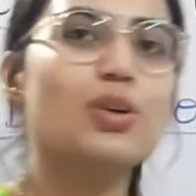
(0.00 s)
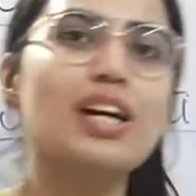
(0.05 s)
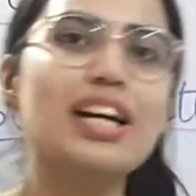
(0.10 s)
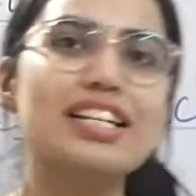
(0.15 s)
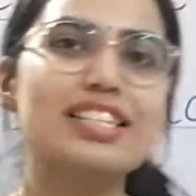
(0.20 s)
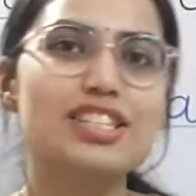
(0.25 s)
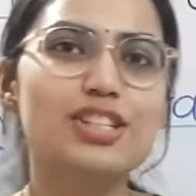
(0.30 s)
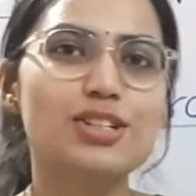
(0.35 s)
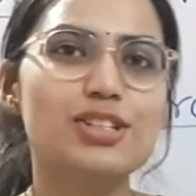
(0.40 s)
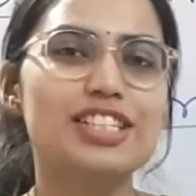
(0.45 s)

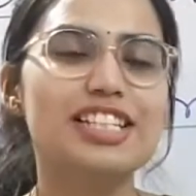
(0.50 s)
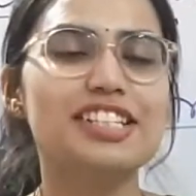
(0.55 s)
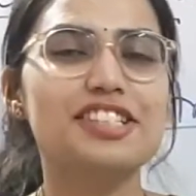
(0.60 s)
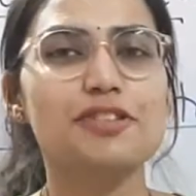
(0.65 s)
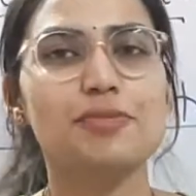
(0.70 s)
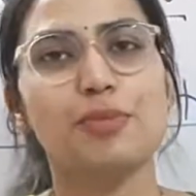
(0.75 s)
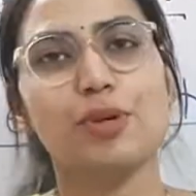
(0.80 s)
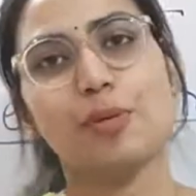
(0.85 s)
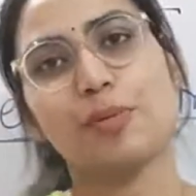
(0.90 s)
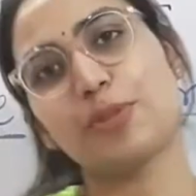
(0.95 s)

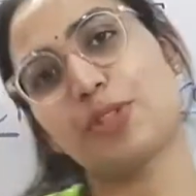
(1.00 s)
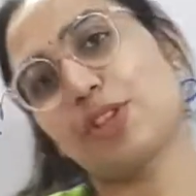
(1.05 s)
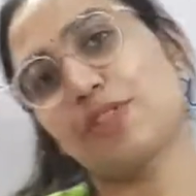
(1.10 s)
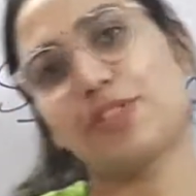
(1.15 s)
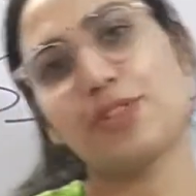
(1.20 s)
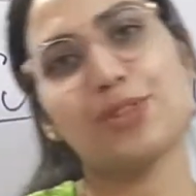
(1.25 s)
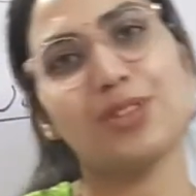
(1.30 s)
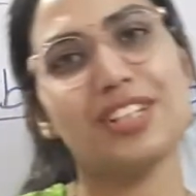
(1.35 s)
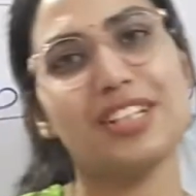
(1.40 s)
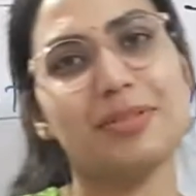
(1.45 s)
associative property of
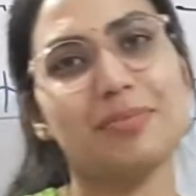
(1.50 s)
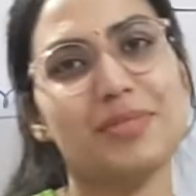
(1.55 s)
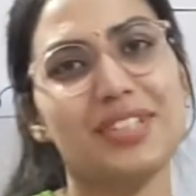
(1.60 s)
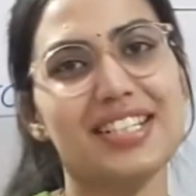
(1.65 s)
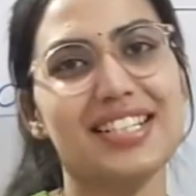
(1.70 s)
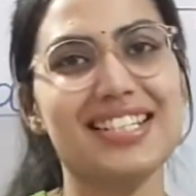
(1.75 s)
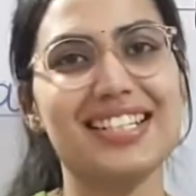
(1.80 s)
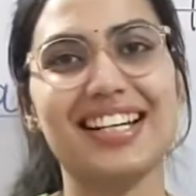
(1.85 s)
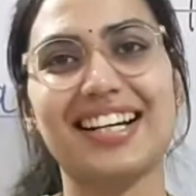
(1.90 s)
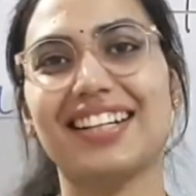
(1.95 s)
whole
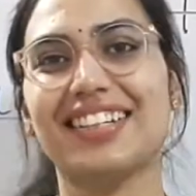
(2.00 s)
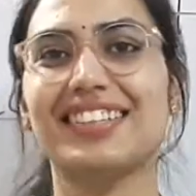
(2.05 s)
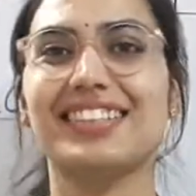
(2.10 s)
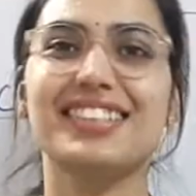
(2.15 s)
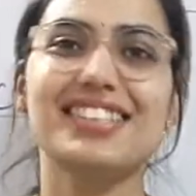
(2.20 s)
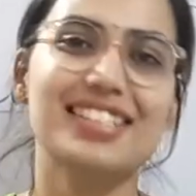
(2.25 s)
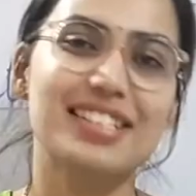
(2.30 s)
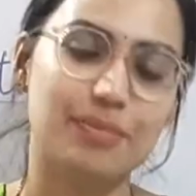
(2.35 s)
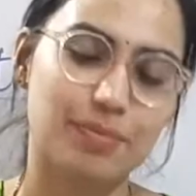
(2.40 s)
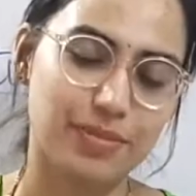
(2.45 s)
numbers under
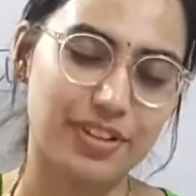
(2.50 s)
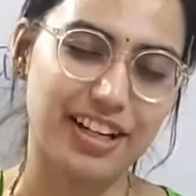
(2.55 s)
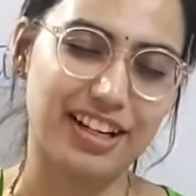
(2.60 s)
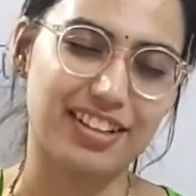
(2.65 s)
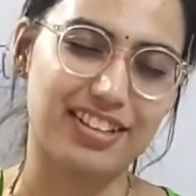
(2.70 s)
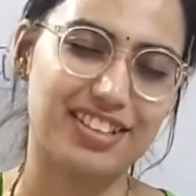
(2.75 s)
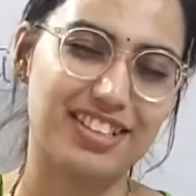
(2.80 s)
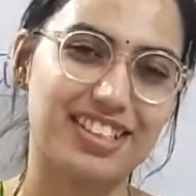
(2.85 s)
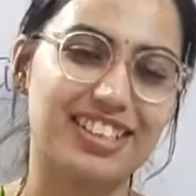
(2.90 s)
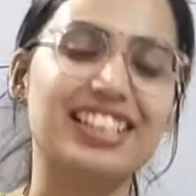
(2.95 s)

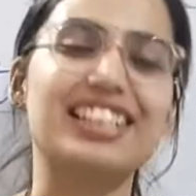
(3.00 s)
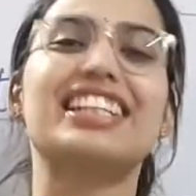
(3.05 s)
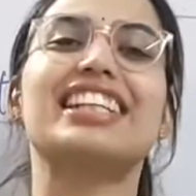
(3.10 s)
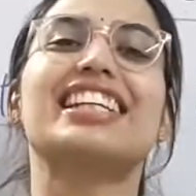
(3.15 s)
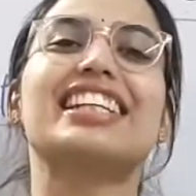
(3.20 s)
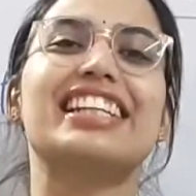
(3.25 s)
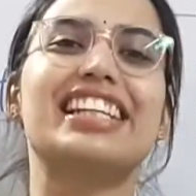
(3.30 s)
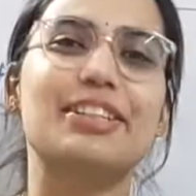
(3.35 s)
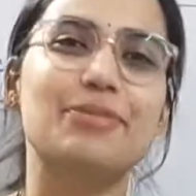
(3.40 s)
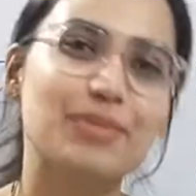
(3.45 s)
subtraction.
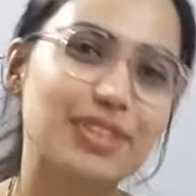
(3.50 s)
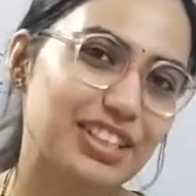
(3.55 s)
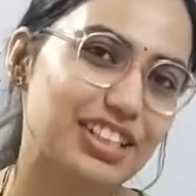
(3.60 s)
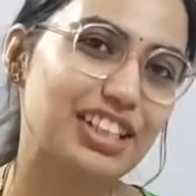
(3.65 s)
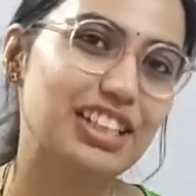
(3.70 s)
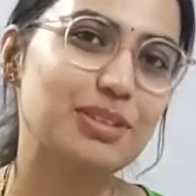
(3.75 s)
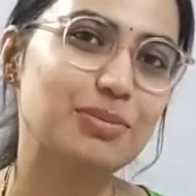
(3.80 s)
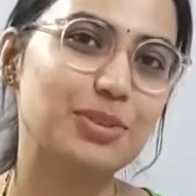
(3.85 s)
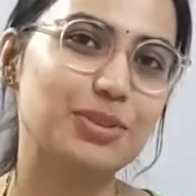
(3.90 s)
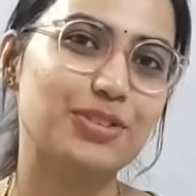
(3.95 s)
Let me
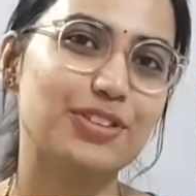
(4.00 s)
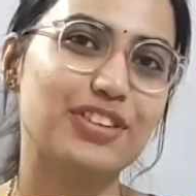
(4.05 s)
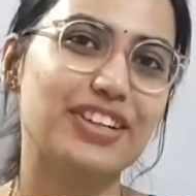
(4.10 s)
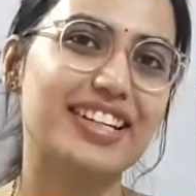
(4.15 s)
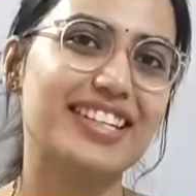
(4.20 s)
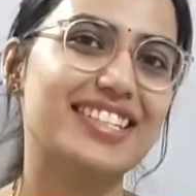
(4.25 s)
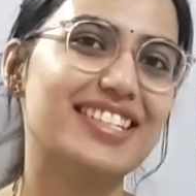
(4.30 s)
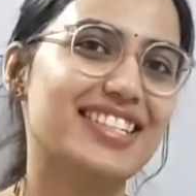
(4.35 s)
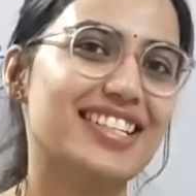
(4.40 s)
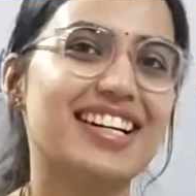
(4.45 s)
tell you before I
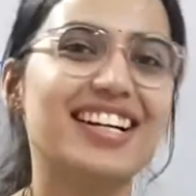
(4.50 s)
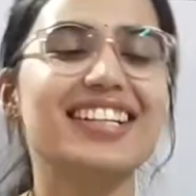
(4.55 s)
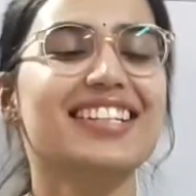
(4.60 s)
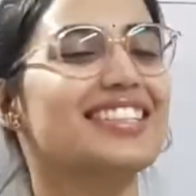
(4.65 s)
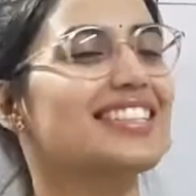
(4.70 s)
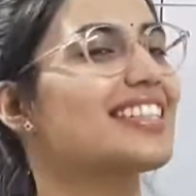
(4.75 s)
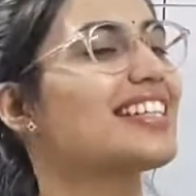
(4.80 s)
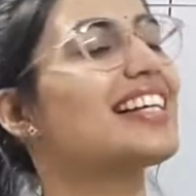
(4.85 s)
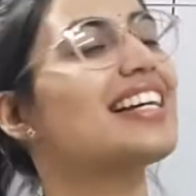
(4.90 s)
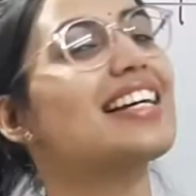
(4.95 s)

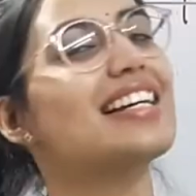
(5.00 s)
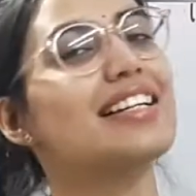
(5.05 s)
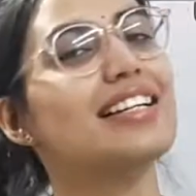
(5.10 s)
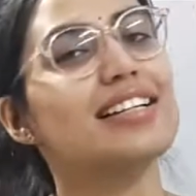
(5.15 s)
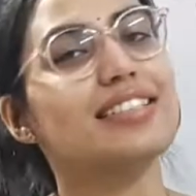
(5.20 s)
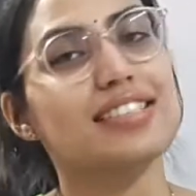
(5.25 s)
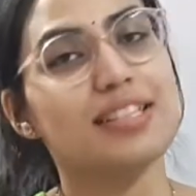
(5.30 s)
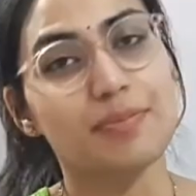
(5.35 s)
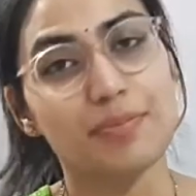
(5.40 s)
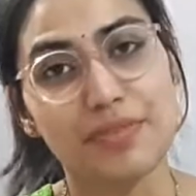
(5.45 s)
start,
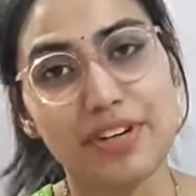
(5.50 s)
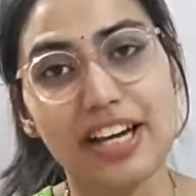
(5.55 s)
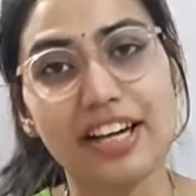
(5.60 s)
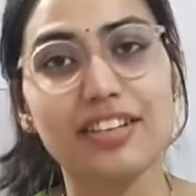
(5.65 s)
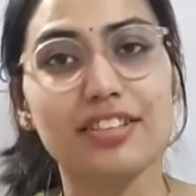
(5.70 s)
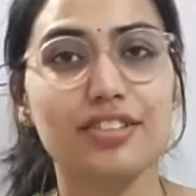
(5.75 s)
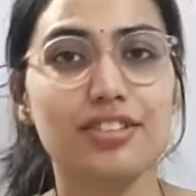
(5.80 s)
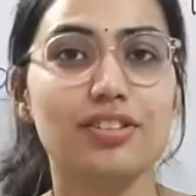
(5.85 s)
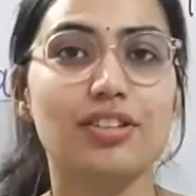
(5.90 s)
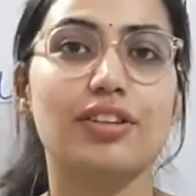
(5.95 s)

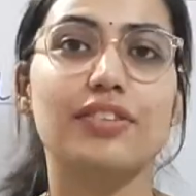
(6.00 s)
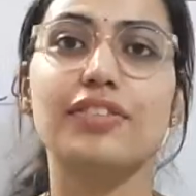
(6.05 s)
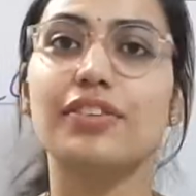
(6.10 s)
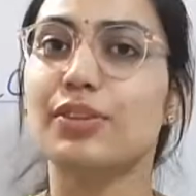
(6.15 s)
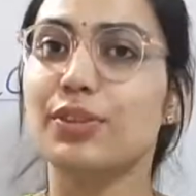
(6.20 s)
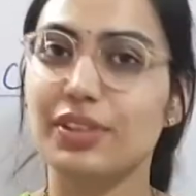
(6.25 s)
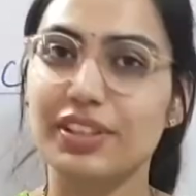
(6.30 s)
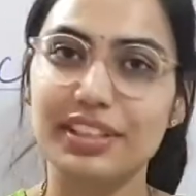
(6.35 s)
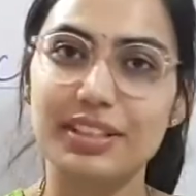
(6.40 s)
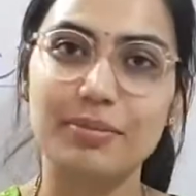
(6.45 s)
subtraction of
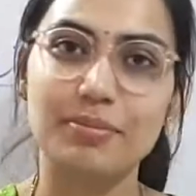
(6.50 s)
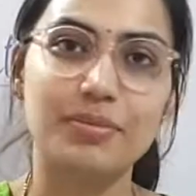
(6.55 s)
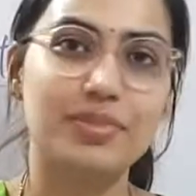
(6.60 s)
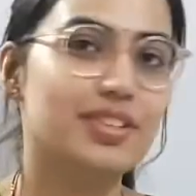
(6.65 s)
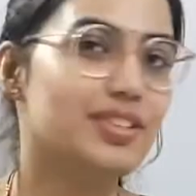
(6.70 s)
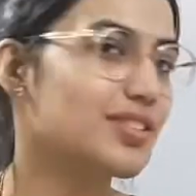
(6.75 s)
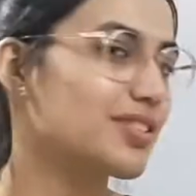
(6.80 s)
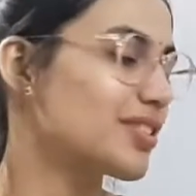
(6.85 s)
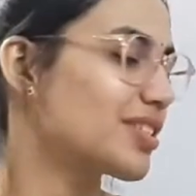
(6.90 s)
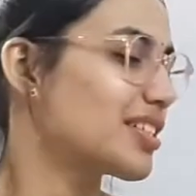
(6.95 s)
whole
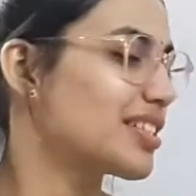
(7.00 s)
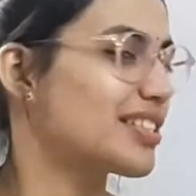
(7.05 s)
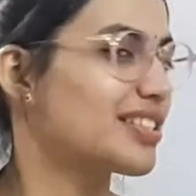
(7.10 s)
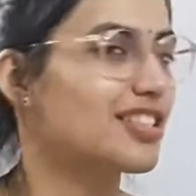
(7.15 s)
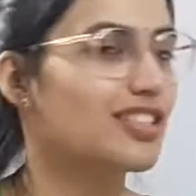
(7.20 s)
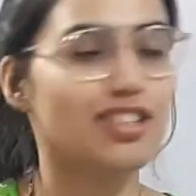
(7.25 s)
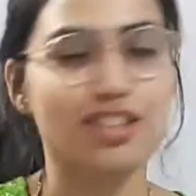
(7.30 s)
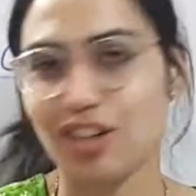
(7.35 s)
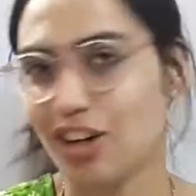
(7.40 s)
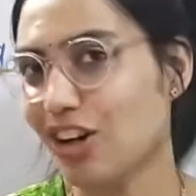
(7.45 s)
numbers
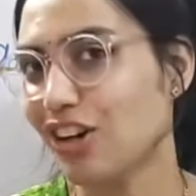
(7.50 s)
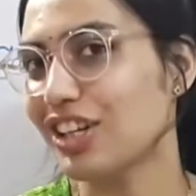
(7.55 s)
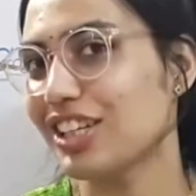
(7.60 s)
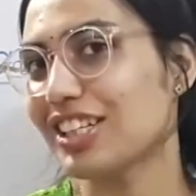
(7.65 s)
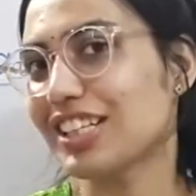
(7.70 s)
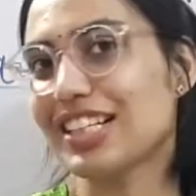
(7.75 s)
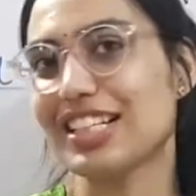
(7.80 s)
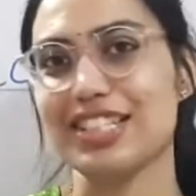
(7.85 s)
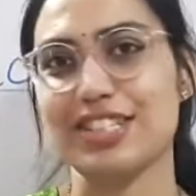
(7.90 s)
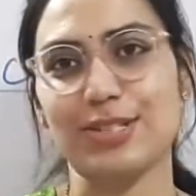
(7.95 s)
is
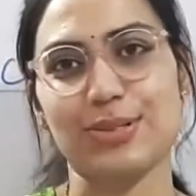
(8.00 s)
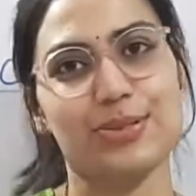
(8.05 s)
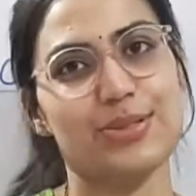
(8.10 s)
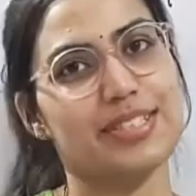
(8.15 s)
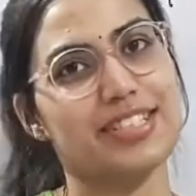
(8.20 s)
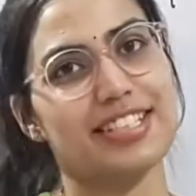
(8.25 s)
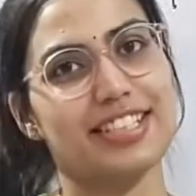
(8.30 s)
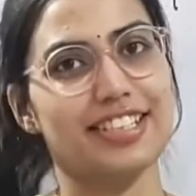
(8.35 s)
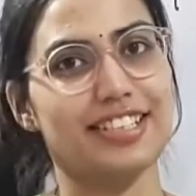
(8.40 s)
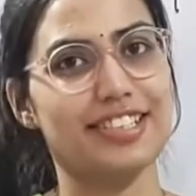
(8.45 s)
not
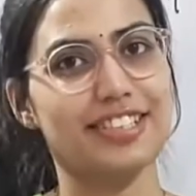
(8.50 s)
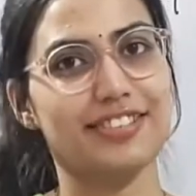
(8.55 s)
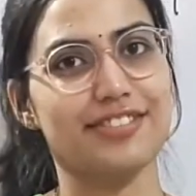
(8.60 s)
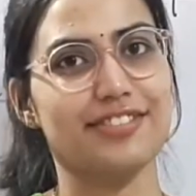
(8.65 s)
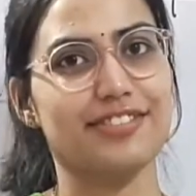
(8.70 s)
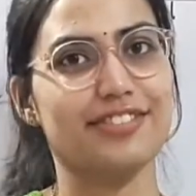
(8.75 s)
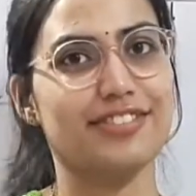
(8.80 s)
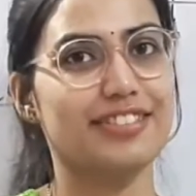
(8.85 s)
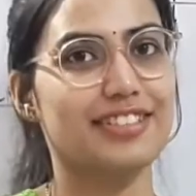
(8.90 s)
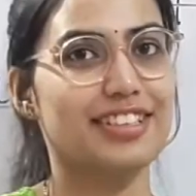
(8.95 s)

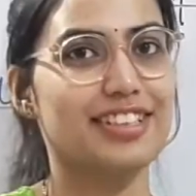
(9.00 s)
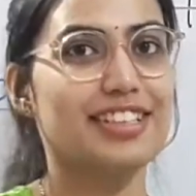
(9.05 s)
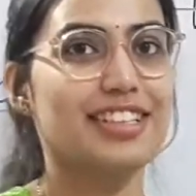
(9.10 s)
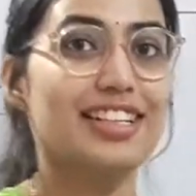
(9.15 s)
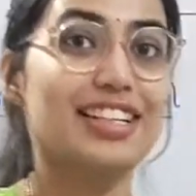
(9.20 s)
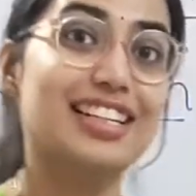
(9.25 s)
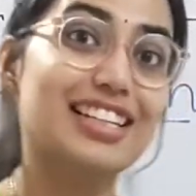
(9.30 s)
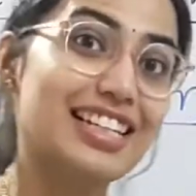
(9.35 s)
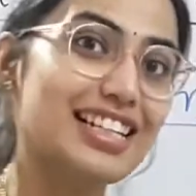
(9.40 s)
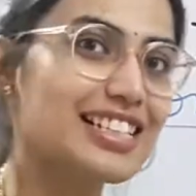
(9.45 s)
associative.
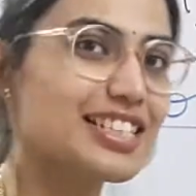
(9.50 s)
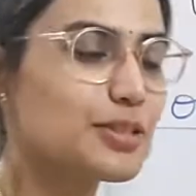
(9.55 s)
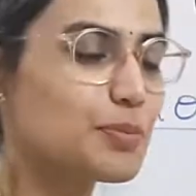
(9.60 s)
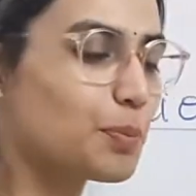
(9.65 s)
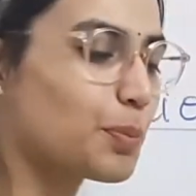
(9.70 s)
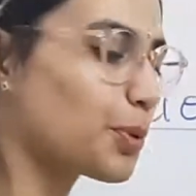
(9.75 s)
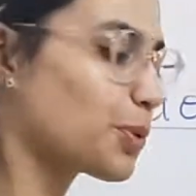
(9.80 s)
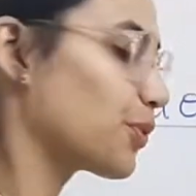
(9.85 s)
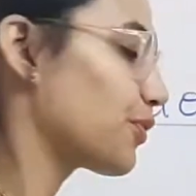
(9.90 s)
Let's prove